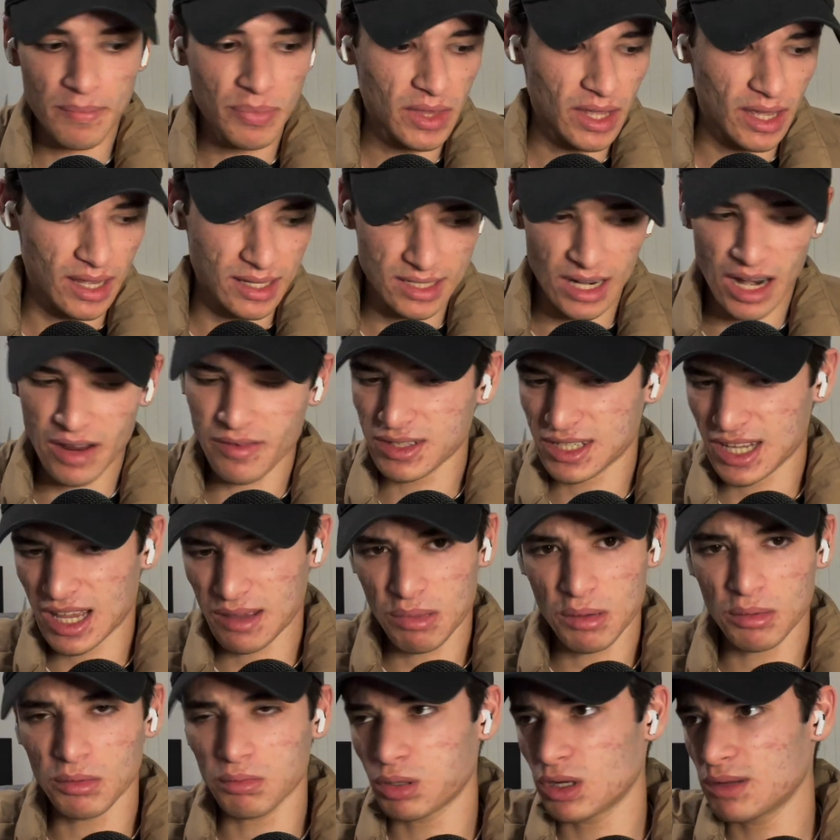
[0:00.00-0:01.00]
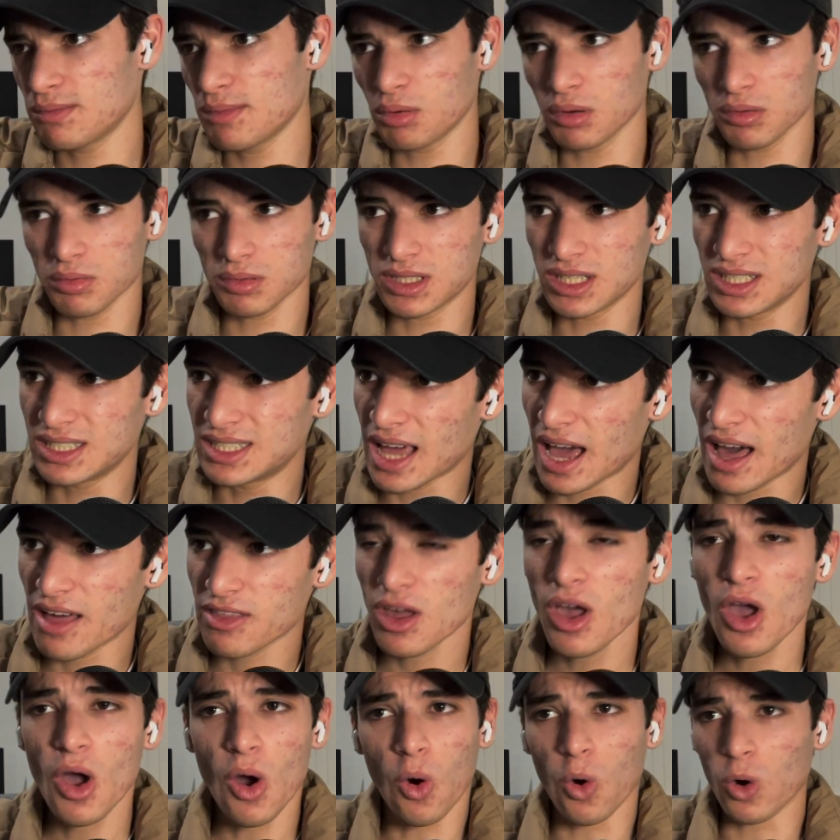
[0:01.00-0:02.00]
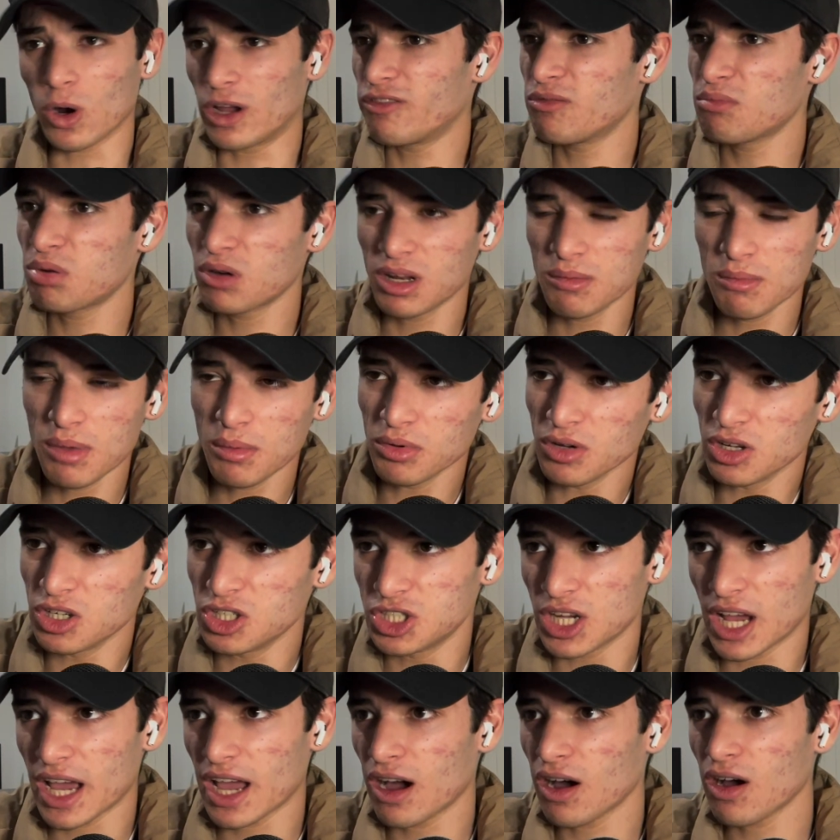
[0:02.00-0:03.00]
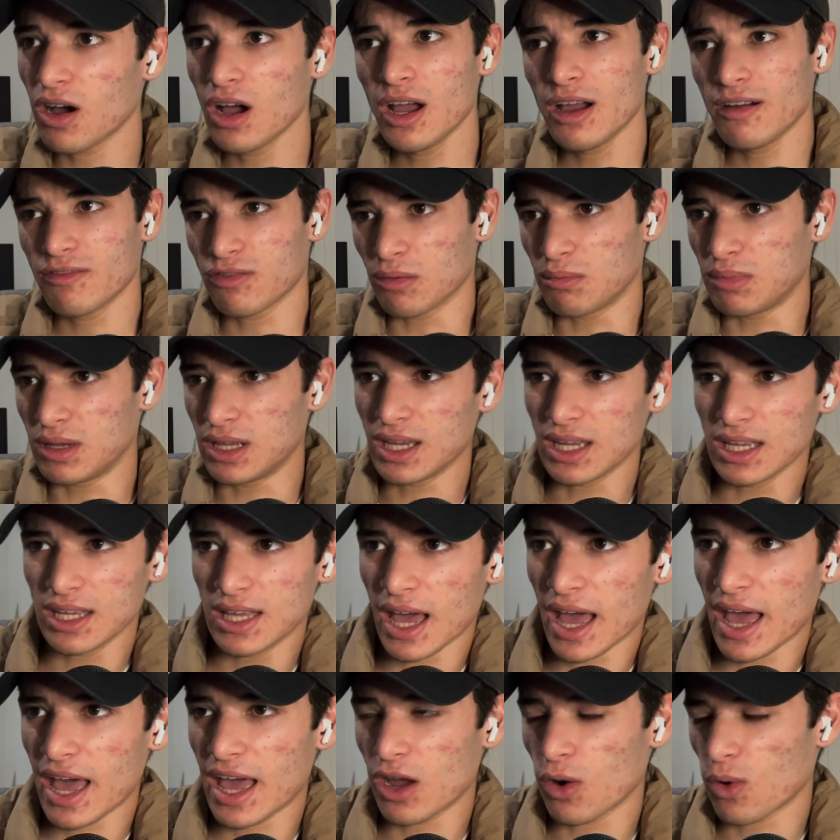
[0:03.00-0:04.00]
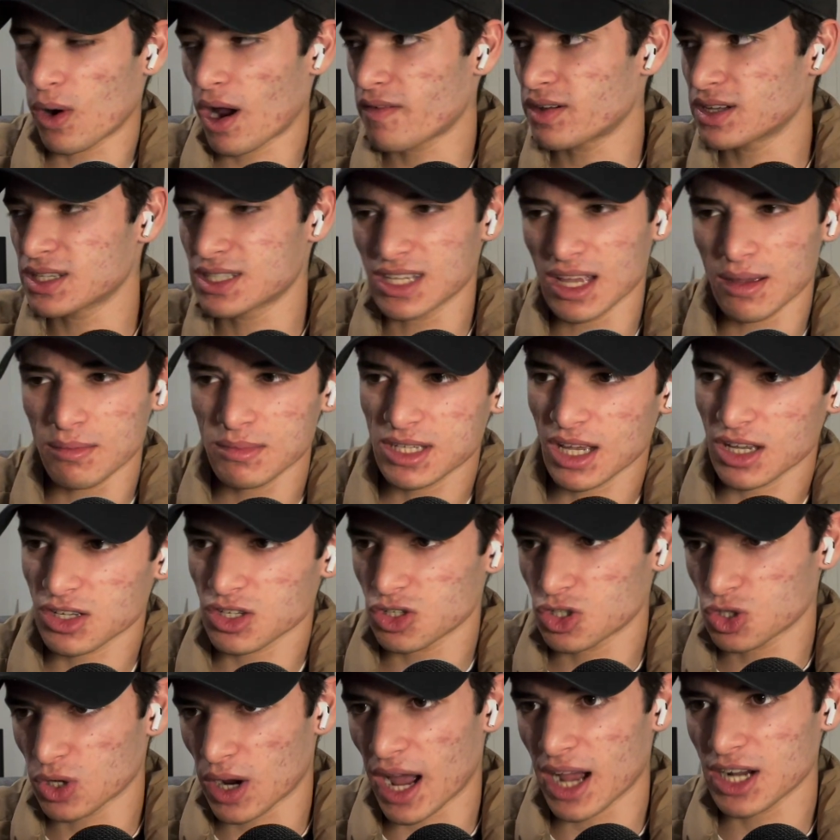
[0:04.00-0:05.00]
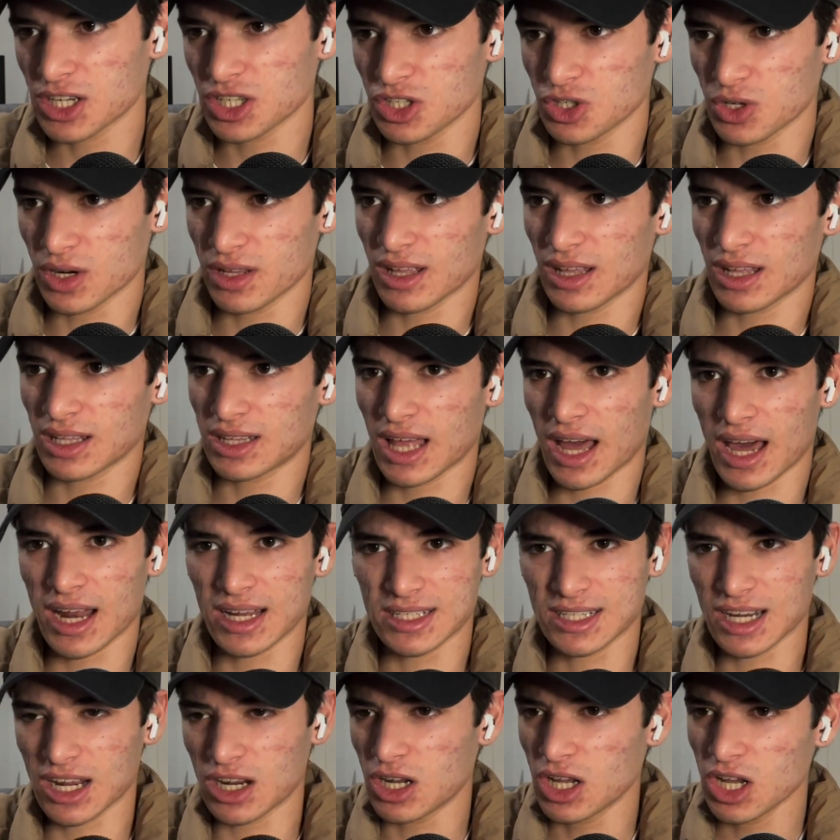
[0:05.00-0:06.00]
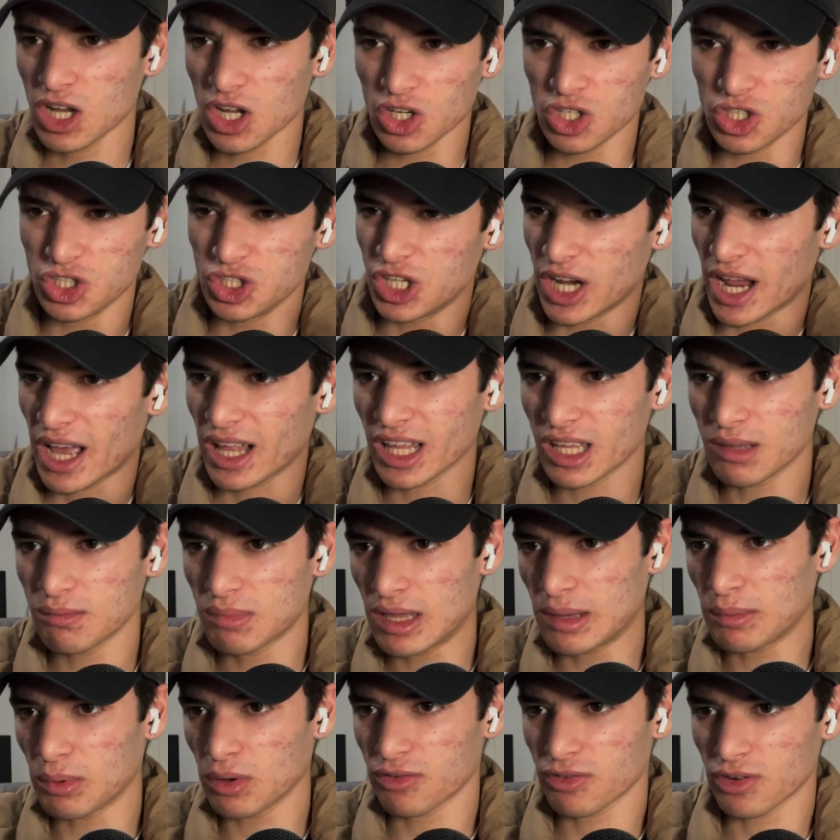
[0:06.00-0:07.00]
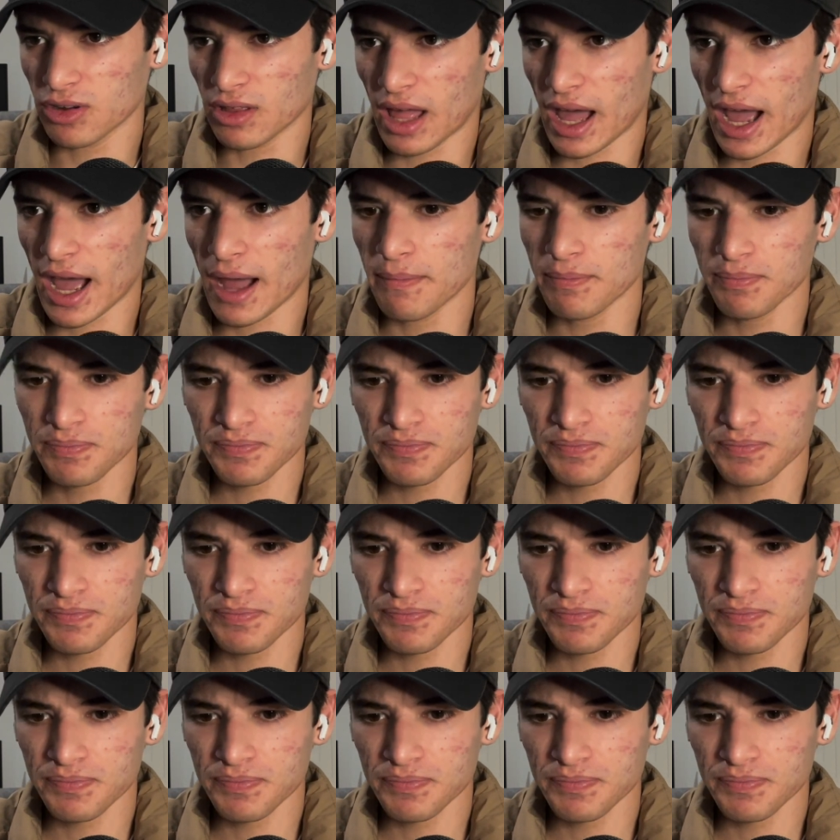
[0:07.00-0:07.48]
It's not even saying putting people to death or even putting people in jail for being gay or having same-sex attractions or anything like that. It's not jailing people for that.